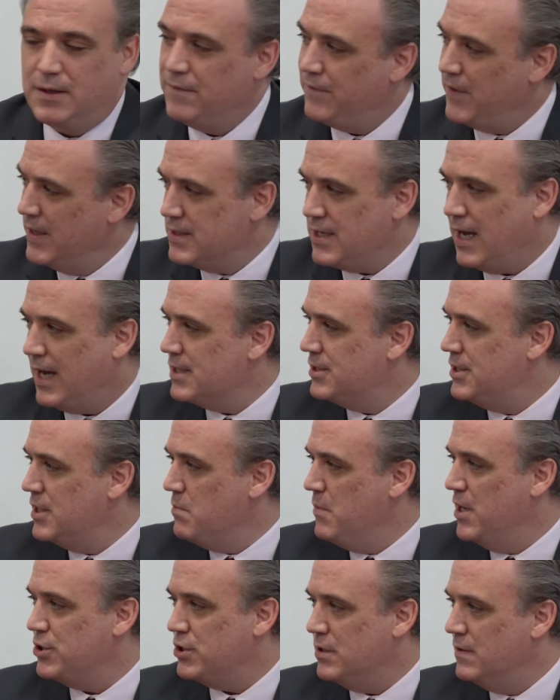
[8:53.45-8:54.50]
Fantastic
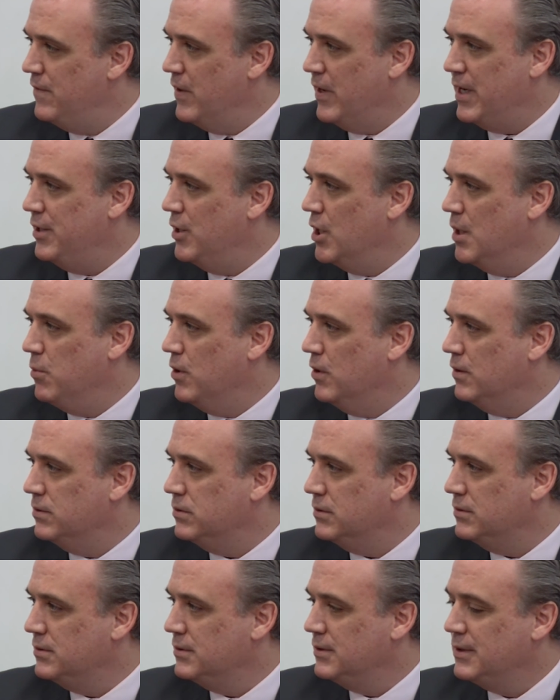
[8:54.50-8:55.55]
mission, very noble,
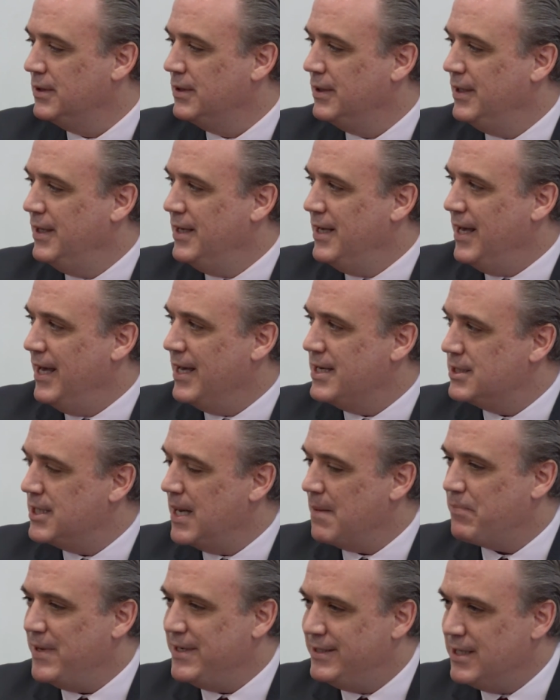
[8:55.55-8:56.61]

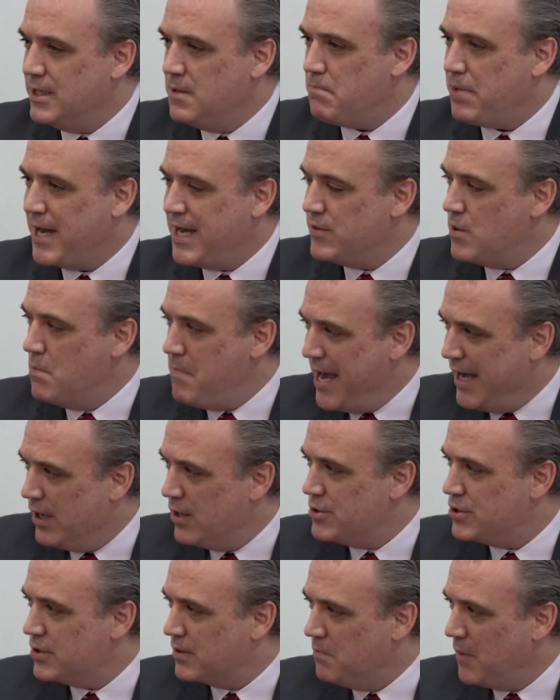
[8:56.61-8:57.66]
except they didn't pay the
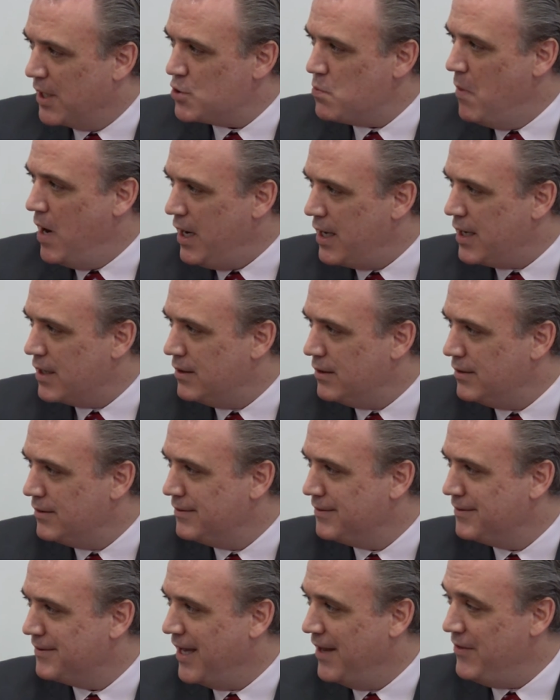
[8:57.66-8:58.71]
manager much money,
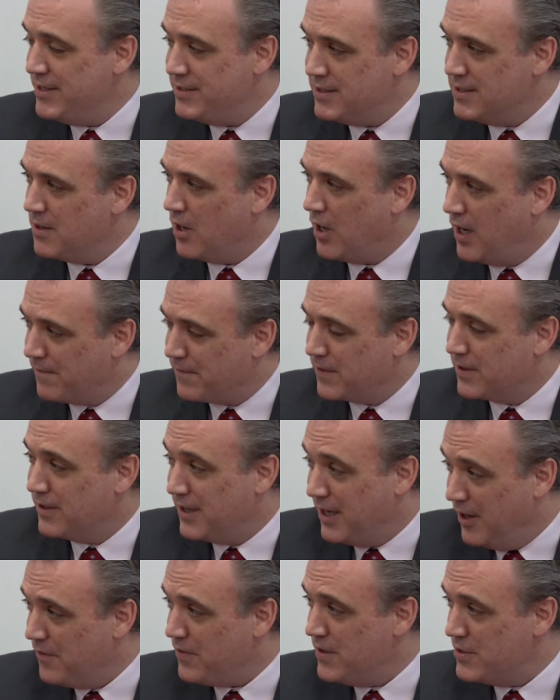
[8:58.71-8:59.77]
and they didn't offer her
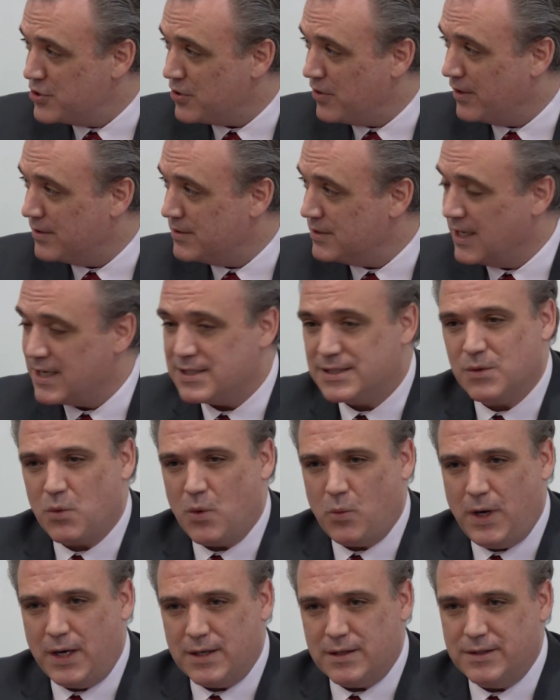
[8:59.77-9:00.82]
health insurance. And I said,
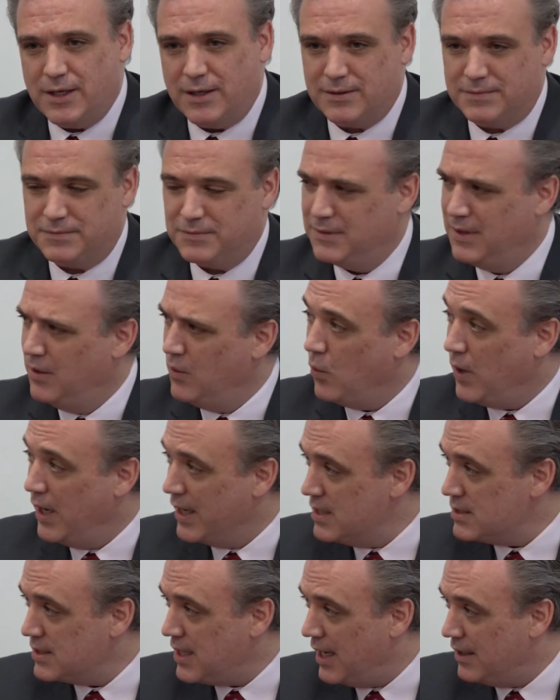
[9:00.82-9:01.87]
well, why, you know, why
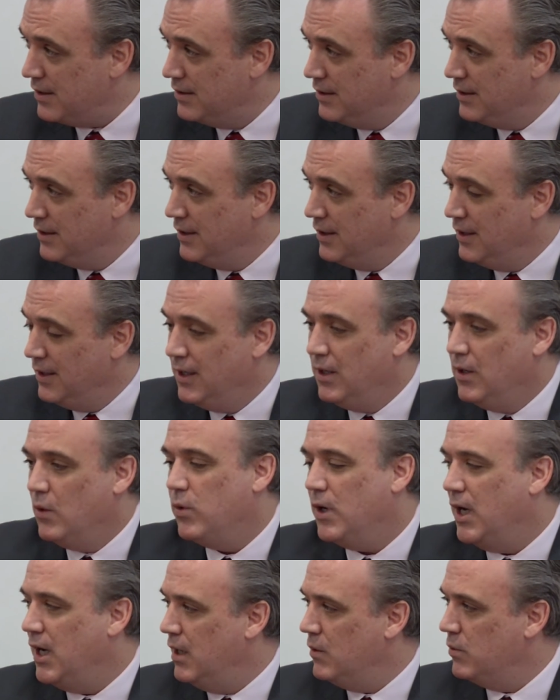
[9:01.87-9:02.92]
is that?
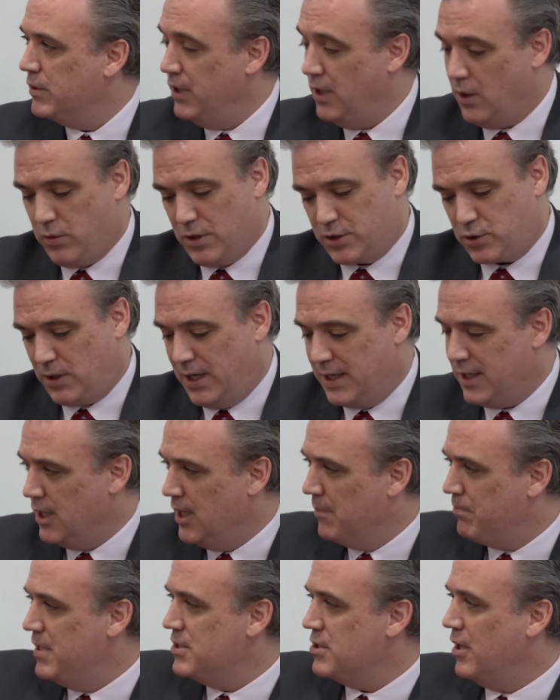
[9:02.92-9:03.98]
Well, you know, we're trying to
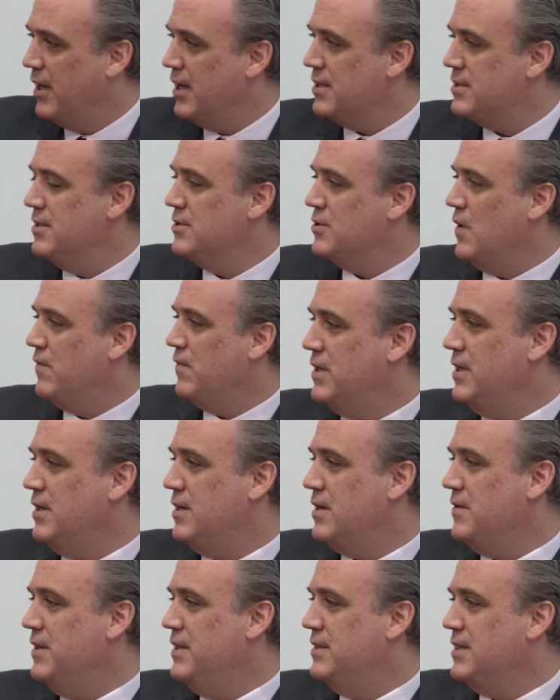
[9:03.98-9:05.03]
help these artisans
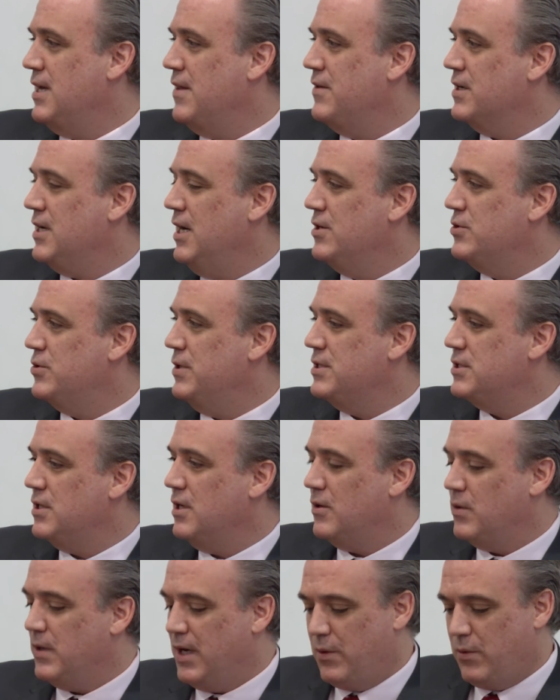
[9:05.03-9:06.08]
here in this other country,
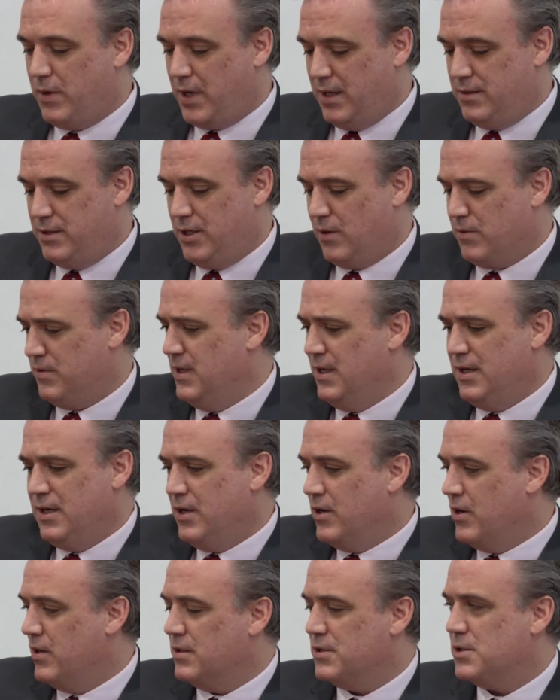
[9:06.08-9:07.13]
so, and, and you know,
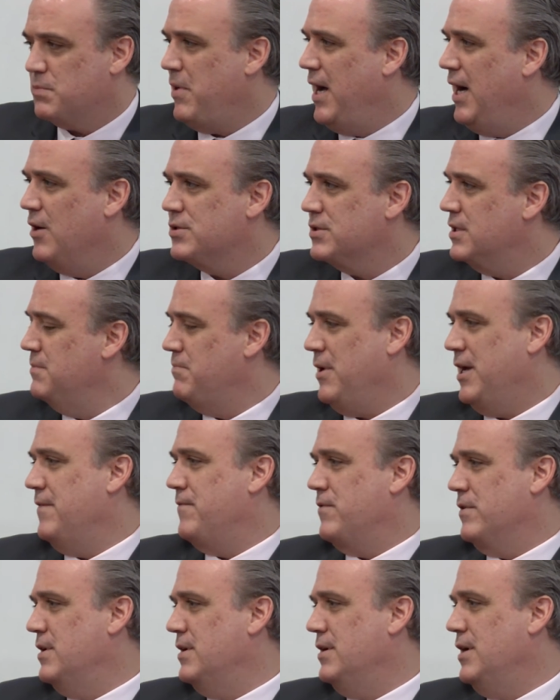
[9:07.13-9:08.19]
her spouse can pay
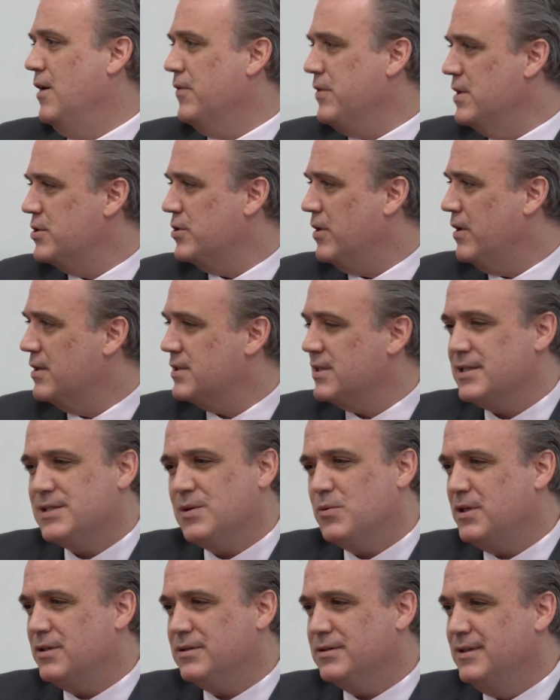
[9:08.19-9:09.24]
for the health insurance. I
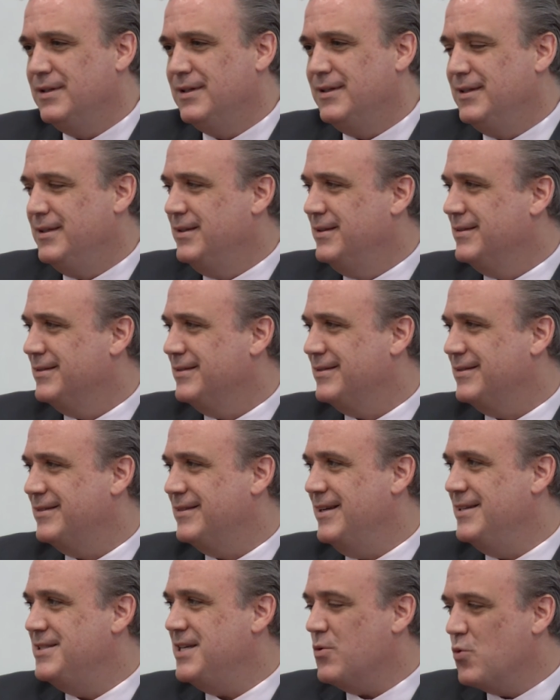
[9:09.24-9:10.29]
said, well,
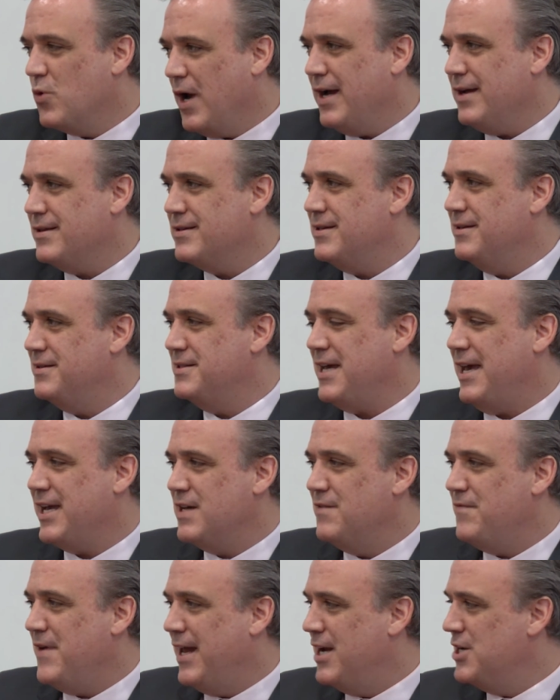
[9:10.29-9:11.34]
is it right to take
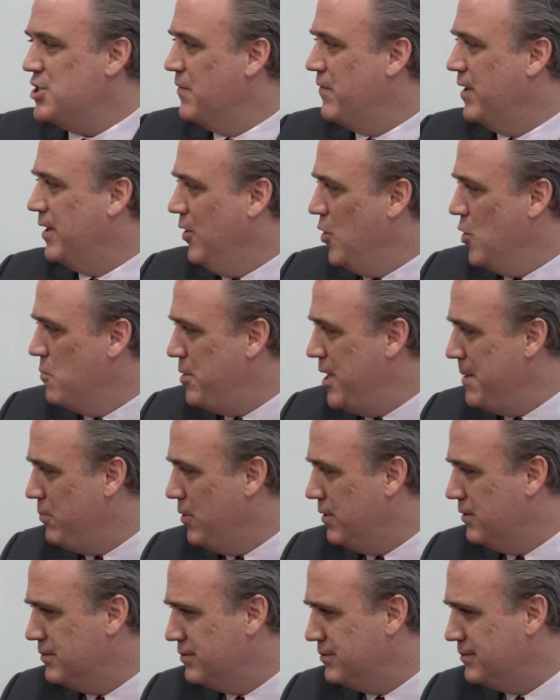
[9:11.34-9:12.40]
advantage of our own
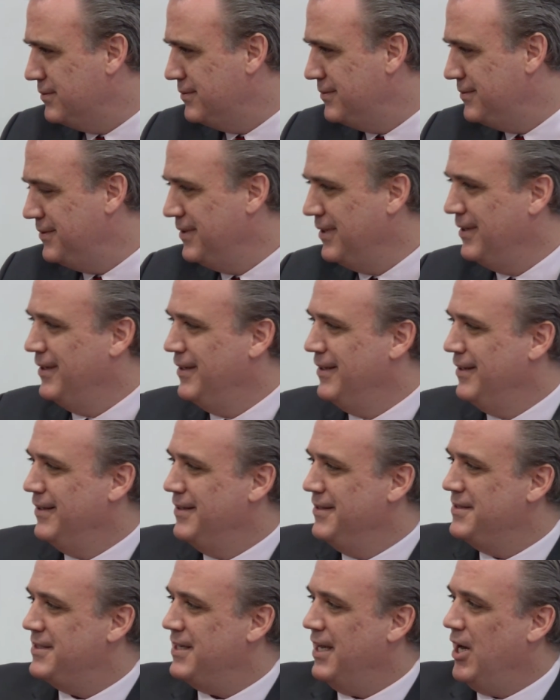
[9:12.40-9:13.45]
people
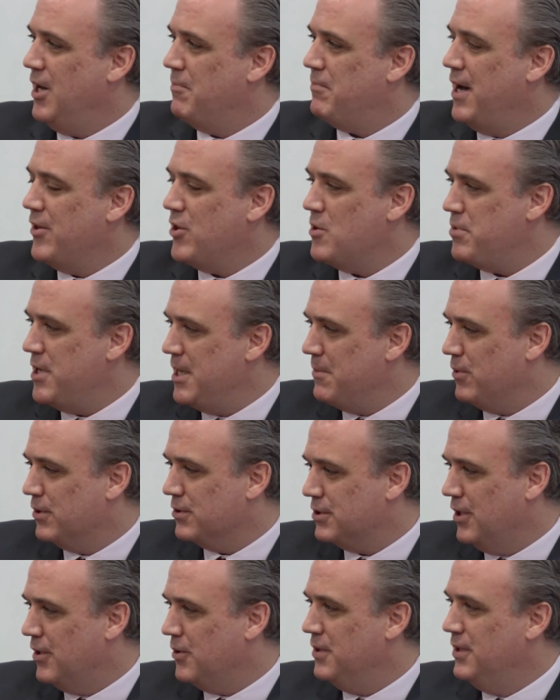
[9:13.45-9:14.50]
to help other people?
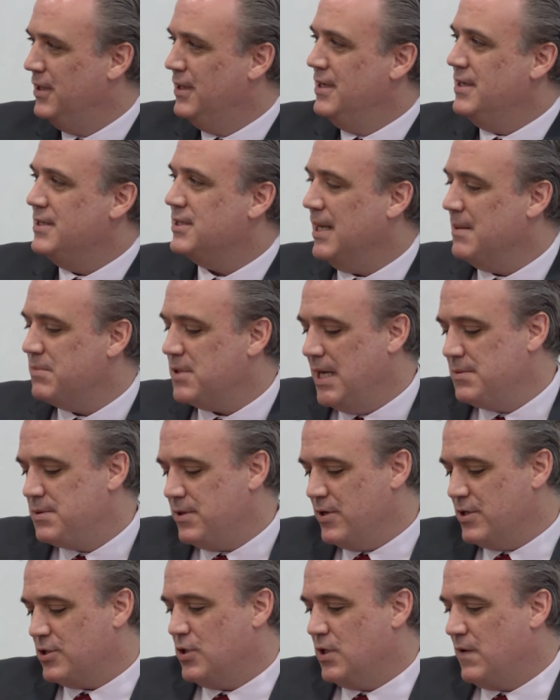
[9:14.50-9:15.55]
So sometimes
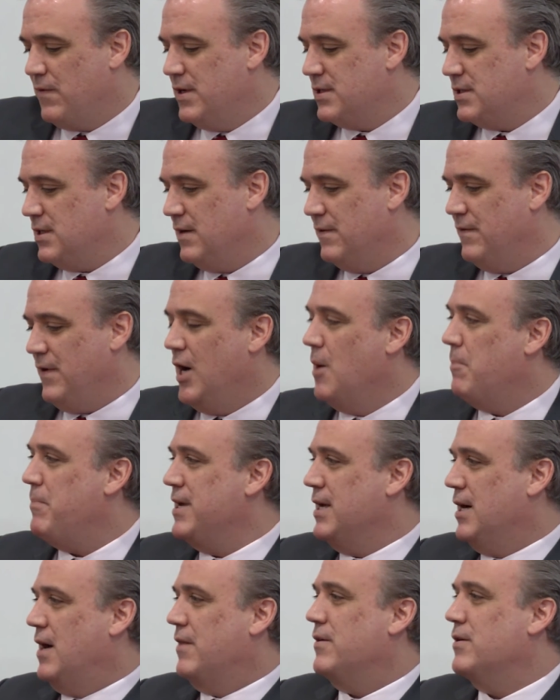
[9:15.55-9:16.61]
in the service of
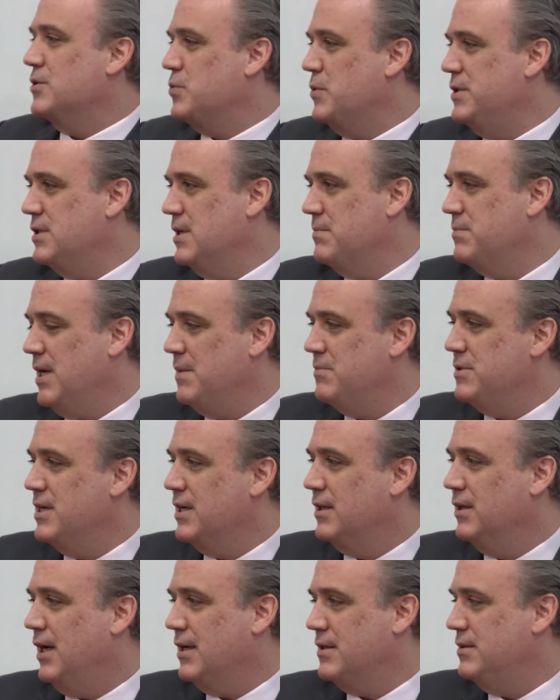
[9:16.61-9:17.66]
helping others, we sometimes
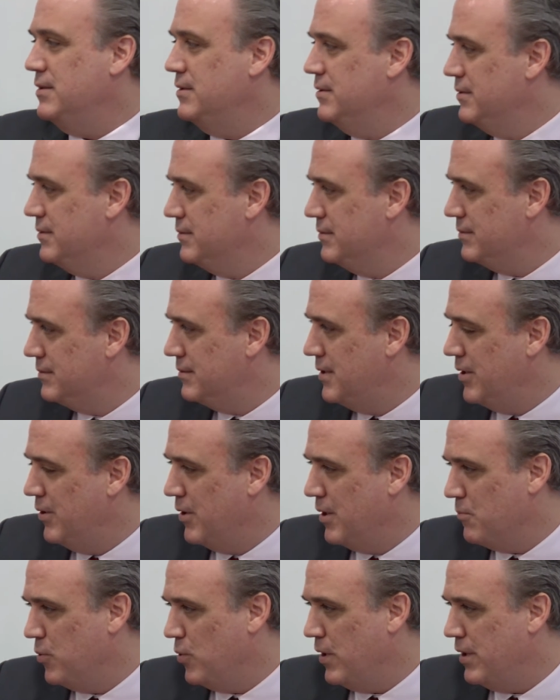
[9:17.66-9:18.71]
neglect our
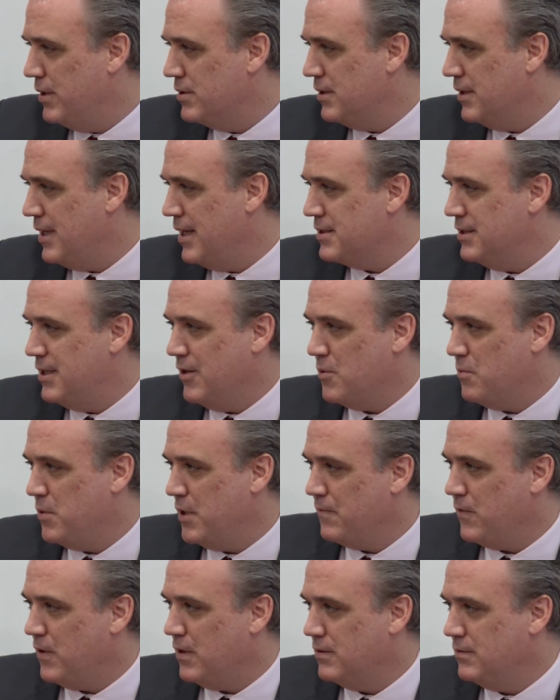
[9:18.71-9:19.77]
own employees. So that's another
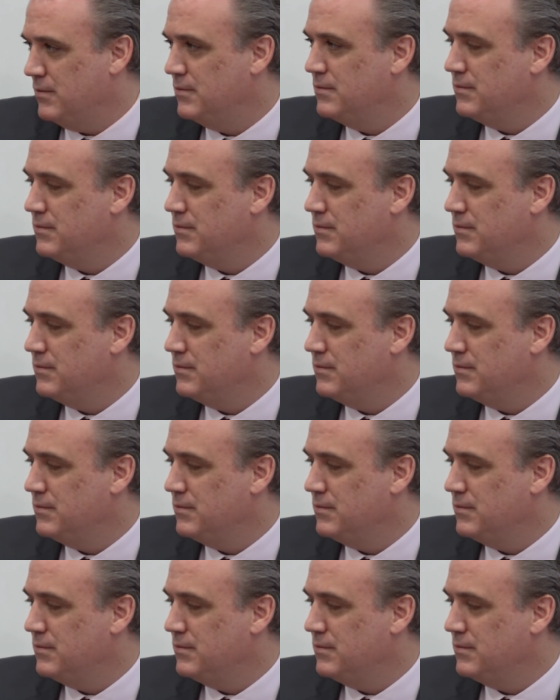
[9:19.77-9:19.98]
pitfall.